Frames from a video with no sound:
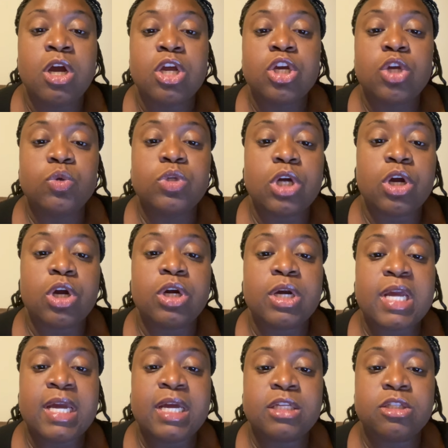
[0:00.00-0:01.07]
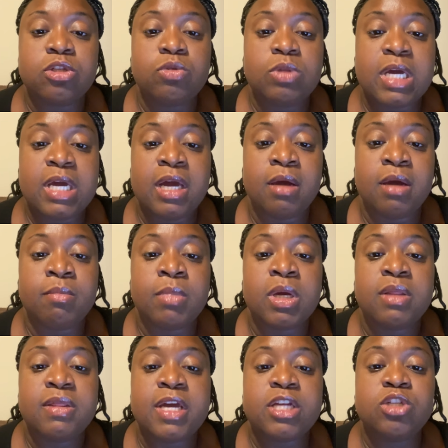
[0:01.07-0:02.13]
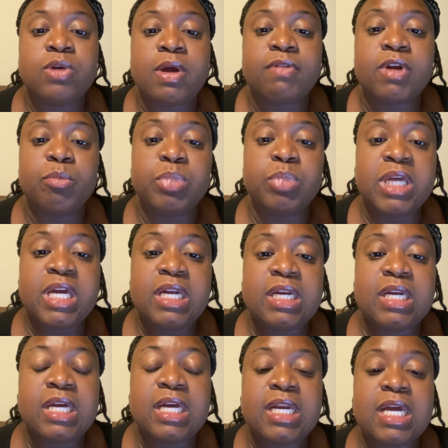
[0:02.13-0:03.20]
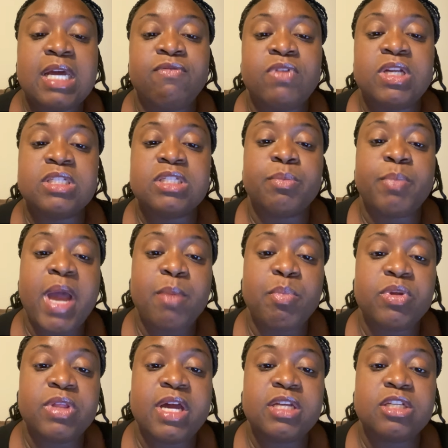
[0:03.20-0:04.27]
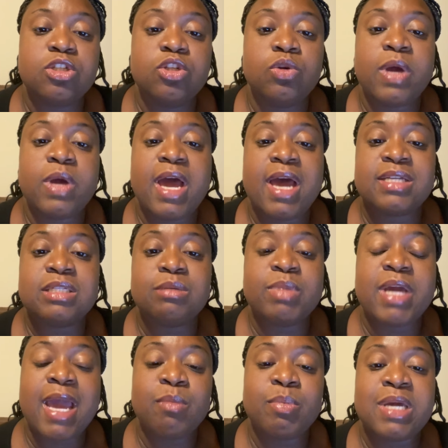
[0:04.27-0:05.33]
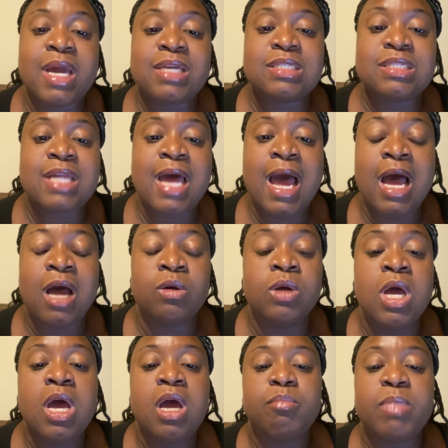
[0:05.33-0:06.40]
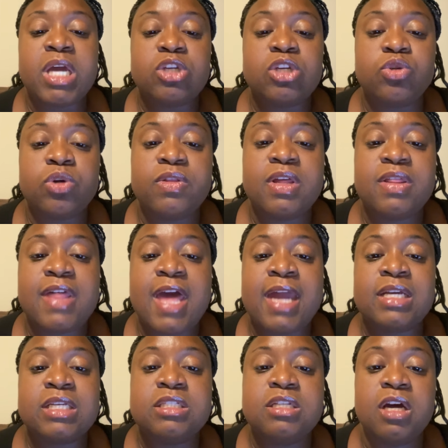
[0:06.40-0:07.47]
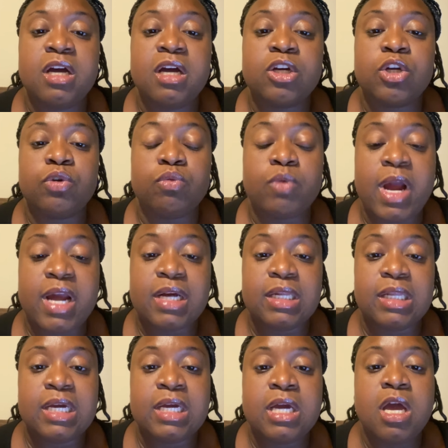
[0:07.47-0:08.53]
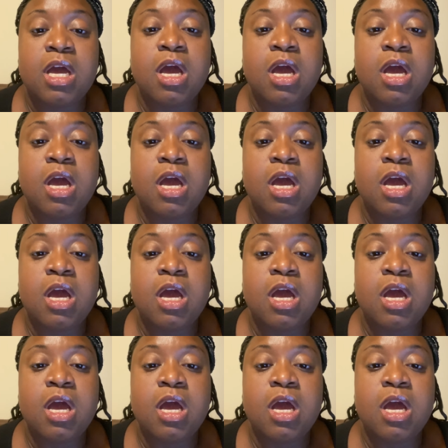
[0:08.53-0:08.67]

you turn in to them, that you have completed it. If it is a paper that is due, it has to be APA style. Make sure that that is done correctly.